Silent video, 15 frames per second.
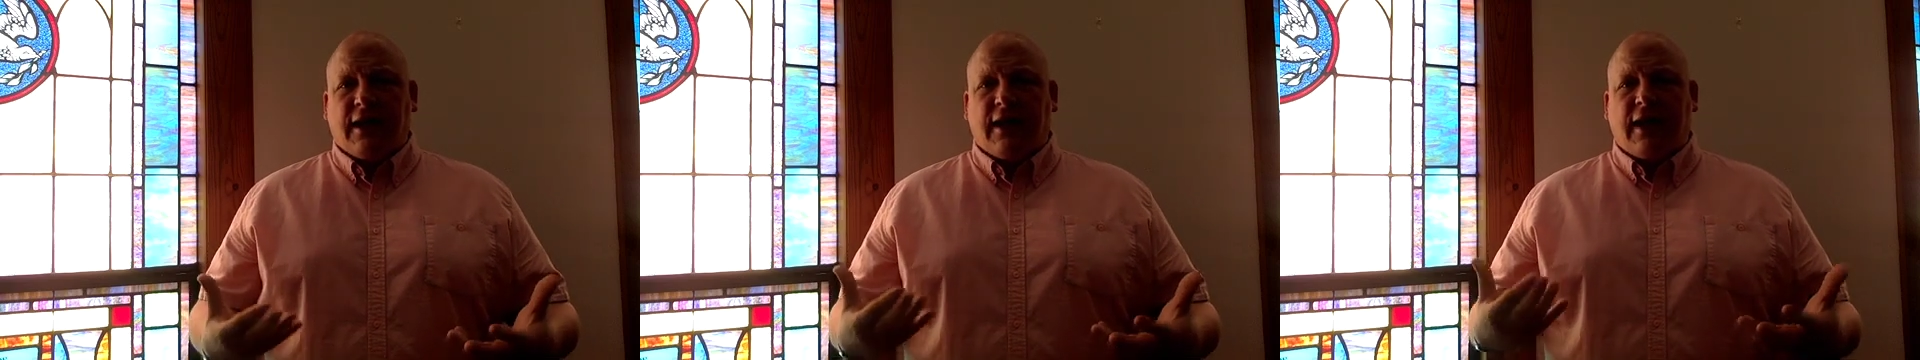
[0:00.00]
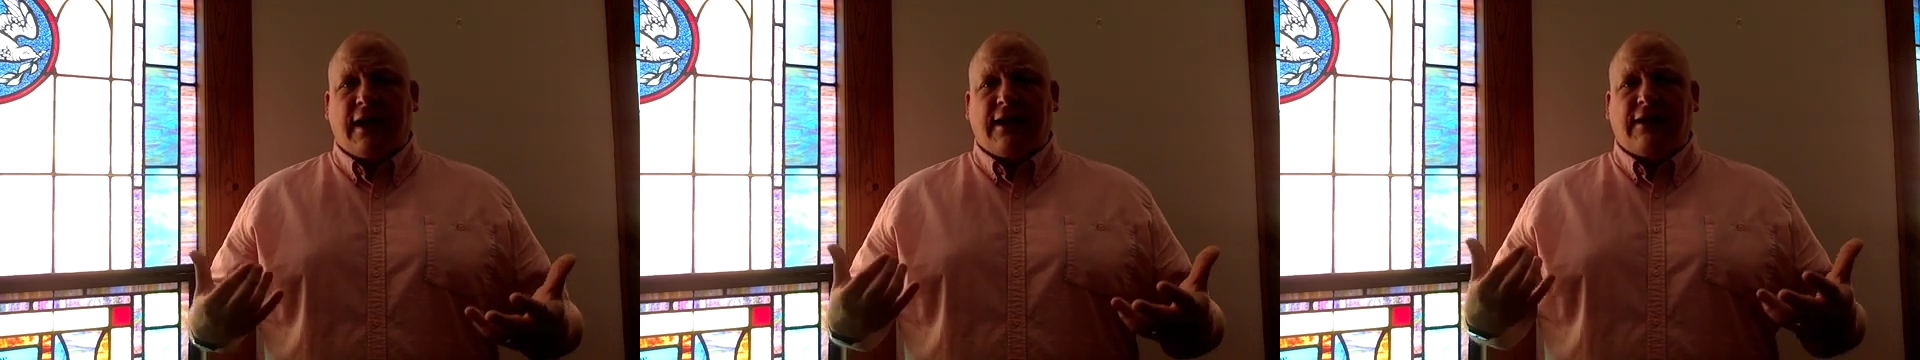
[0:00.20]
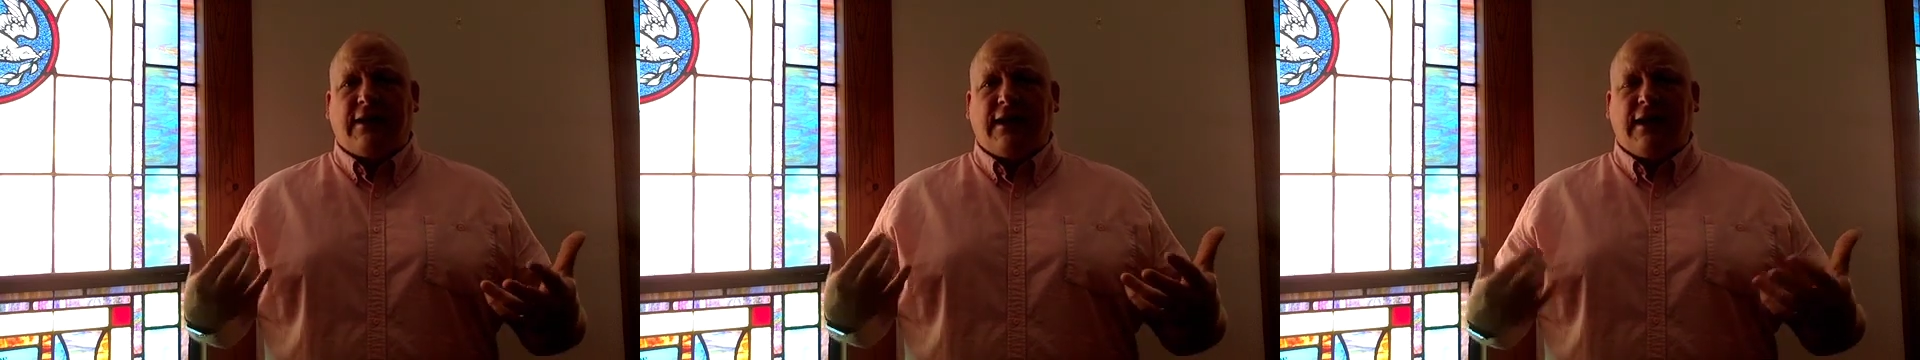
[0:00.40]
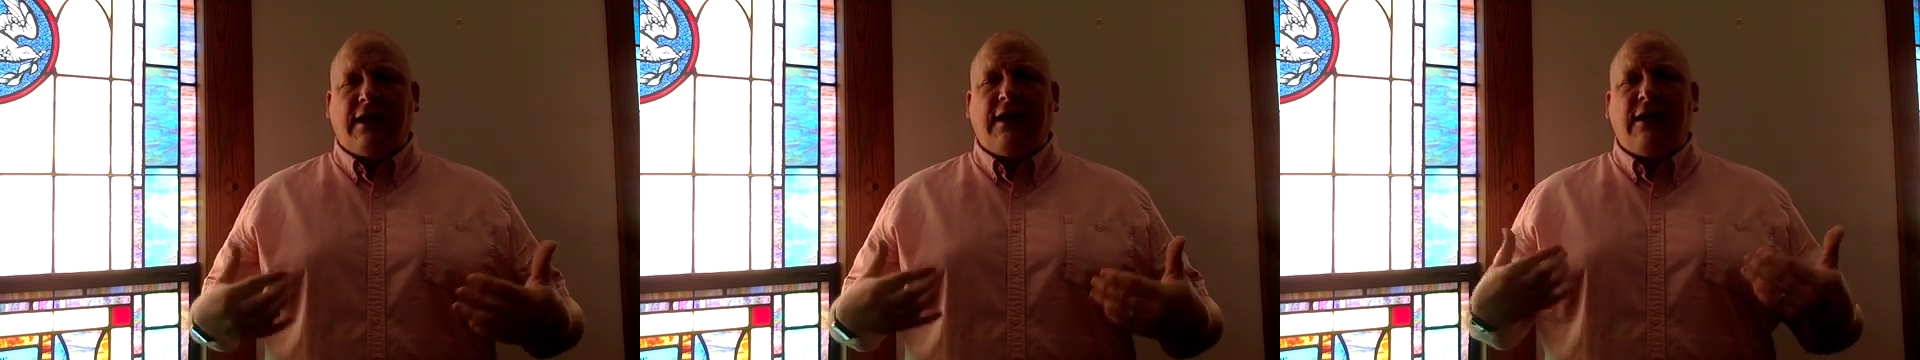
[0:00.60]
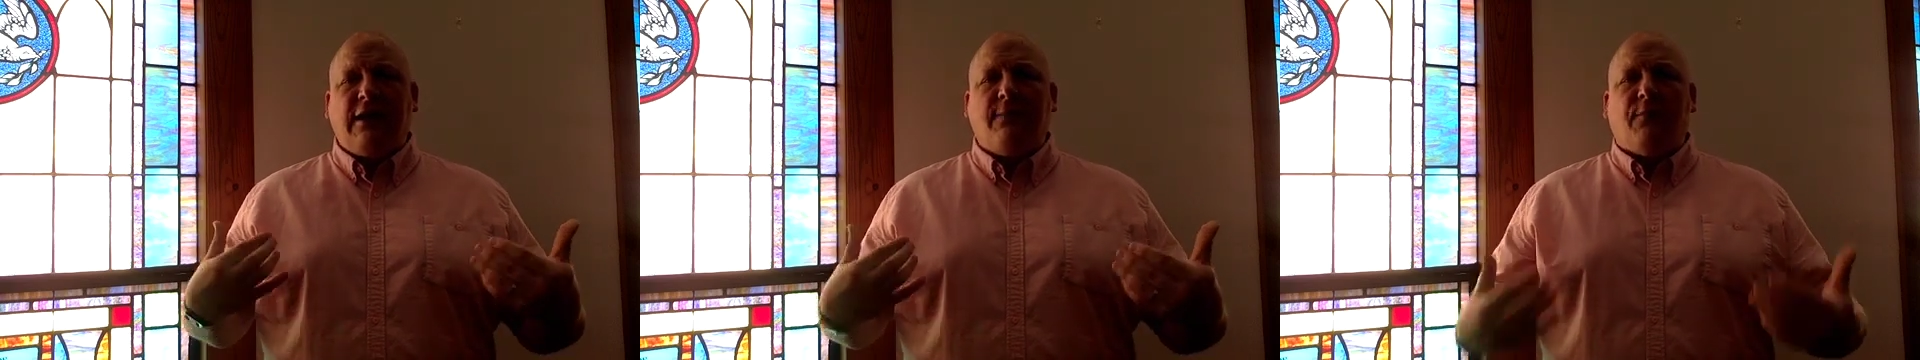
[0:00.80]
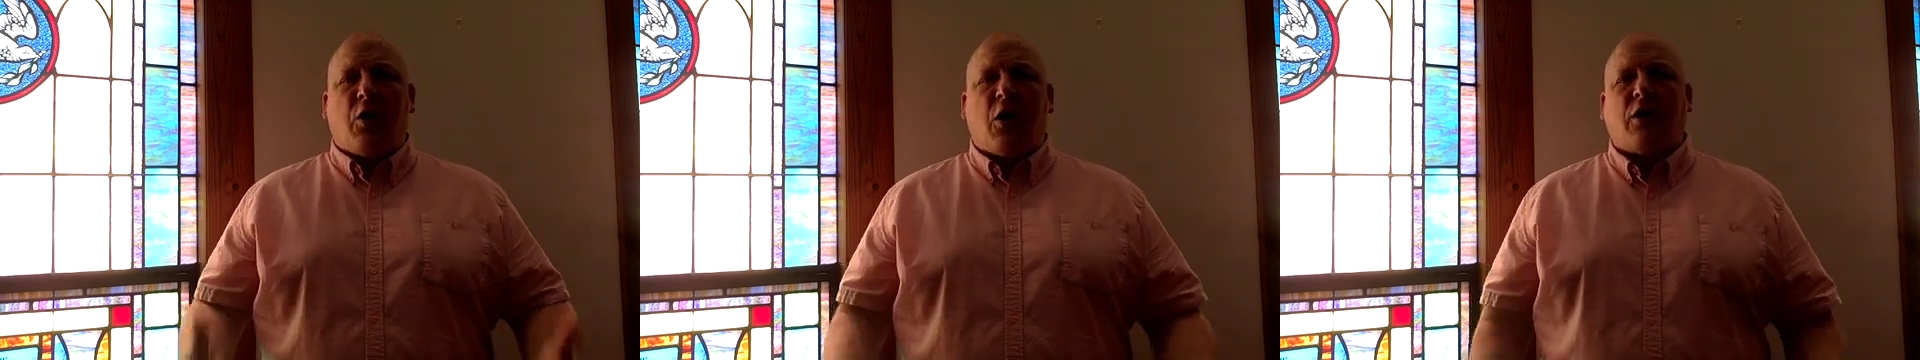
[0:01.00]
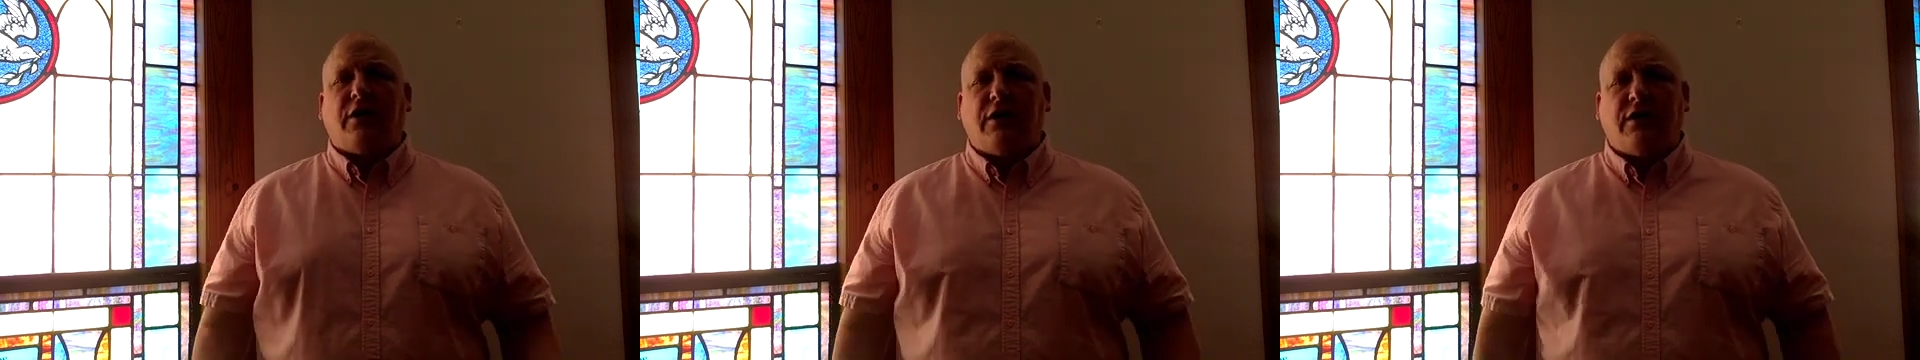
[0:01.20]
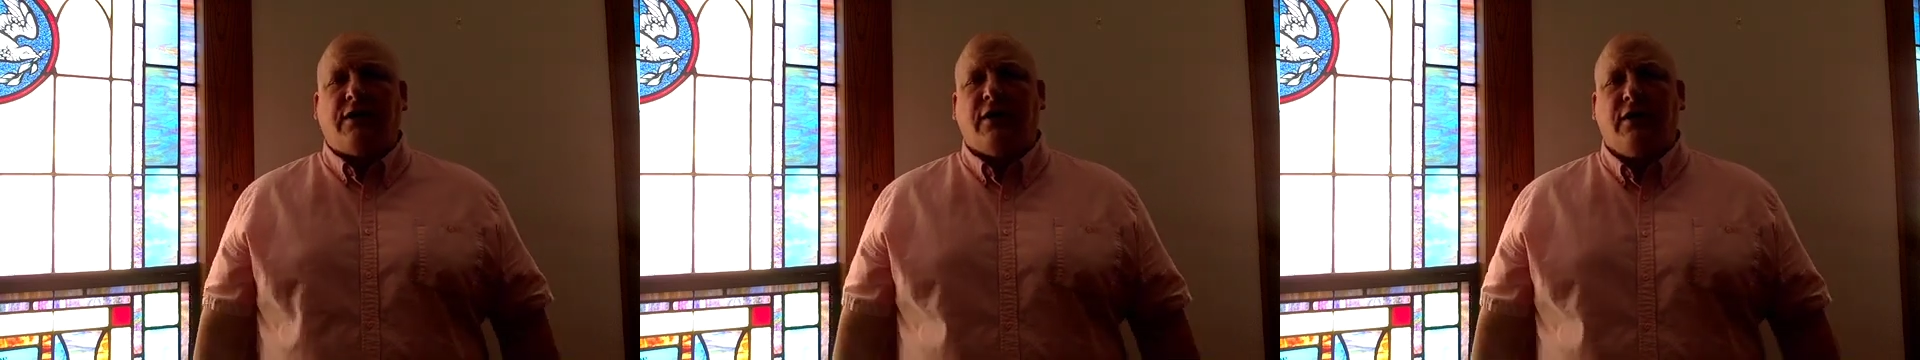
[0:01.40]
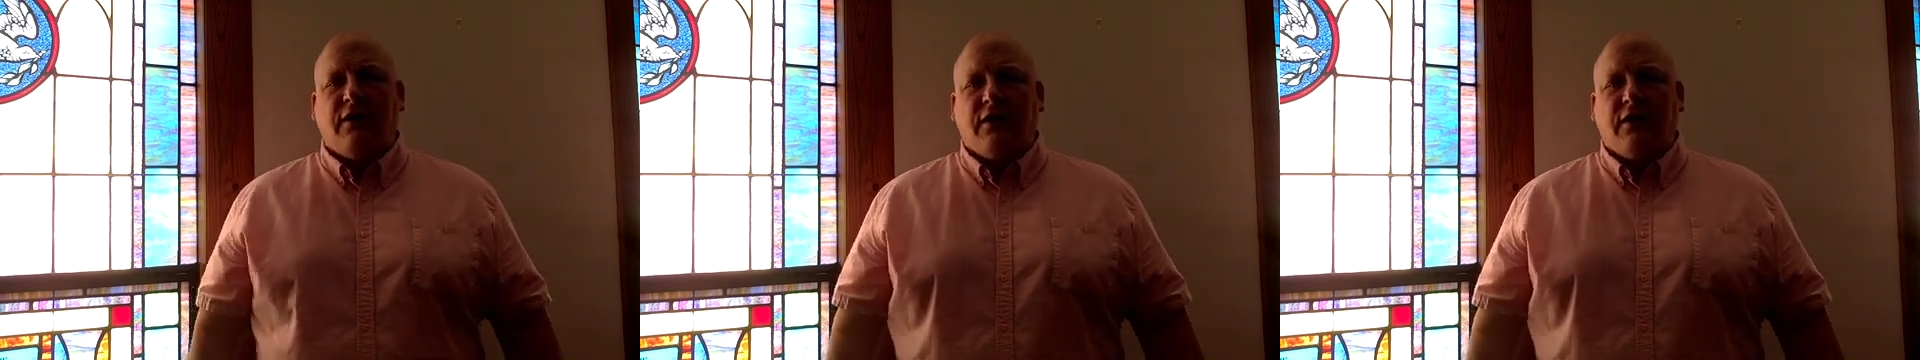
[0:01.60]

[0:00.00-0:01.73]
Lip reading: And he imparted